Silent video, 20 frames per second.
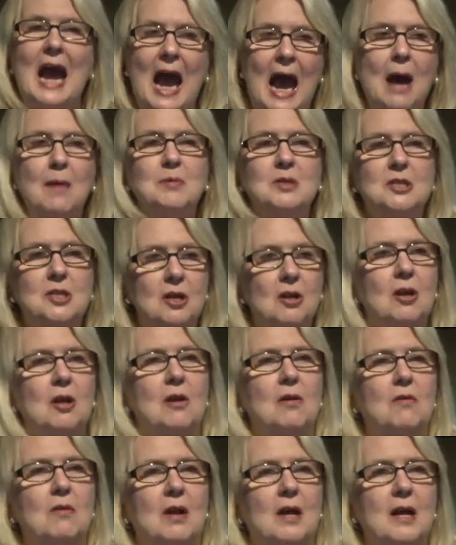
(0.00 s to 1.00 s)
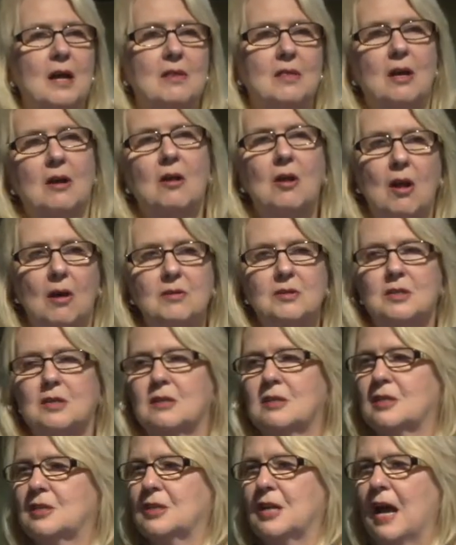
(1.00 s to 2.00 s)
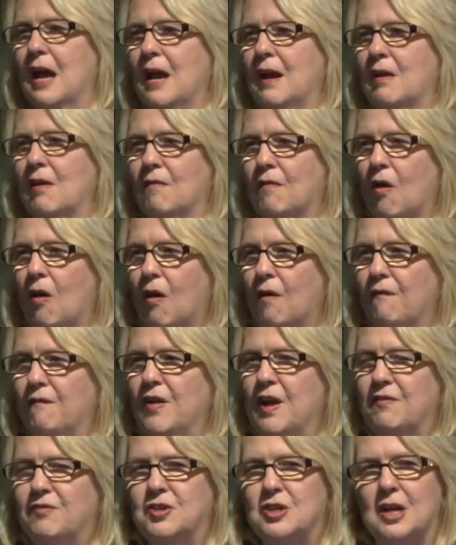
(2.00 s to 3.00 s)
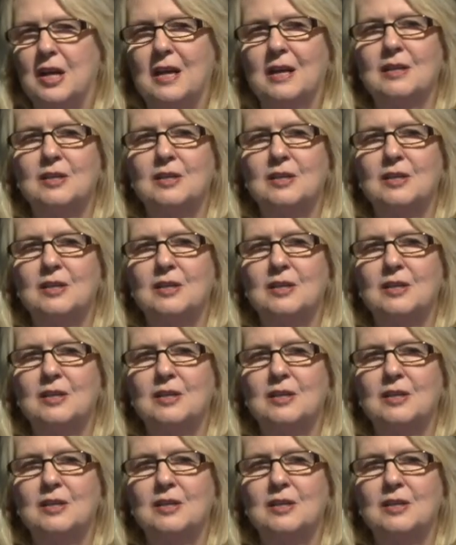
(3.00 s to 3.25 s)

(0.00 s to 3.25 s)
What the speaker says: absolutely the closest state of all 50.